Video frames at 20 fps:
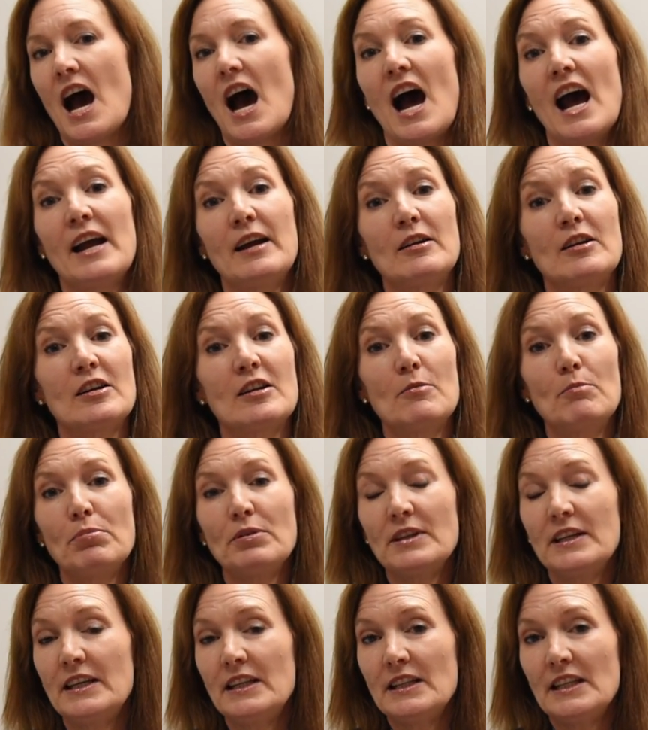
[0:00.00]
I
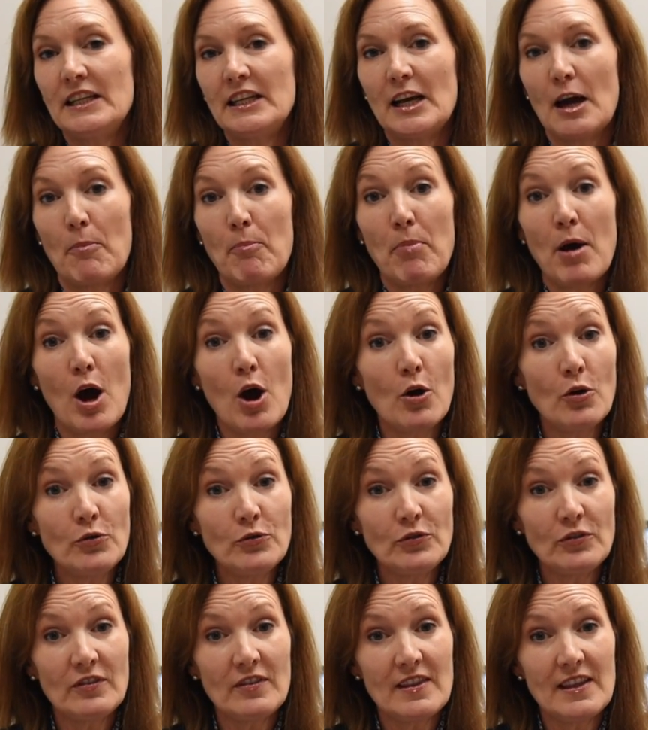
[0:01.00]
completely
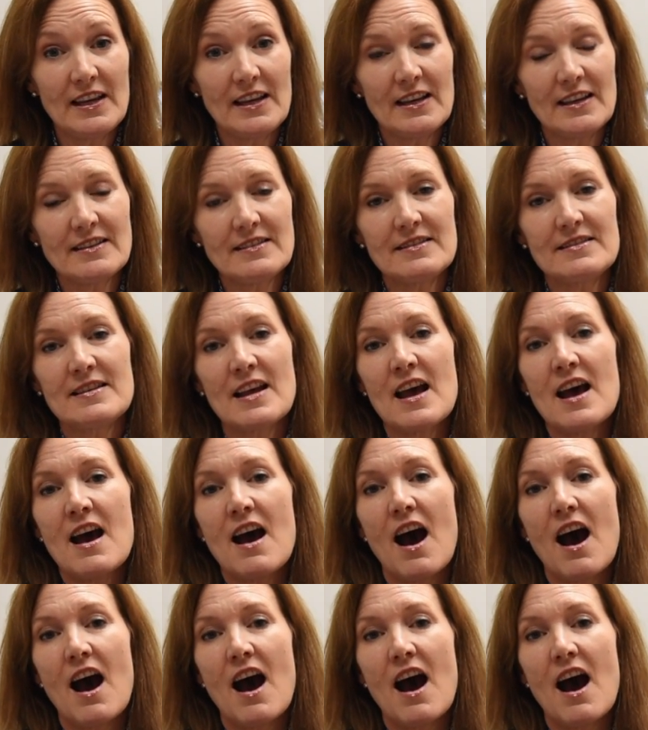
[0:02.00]
oppose this.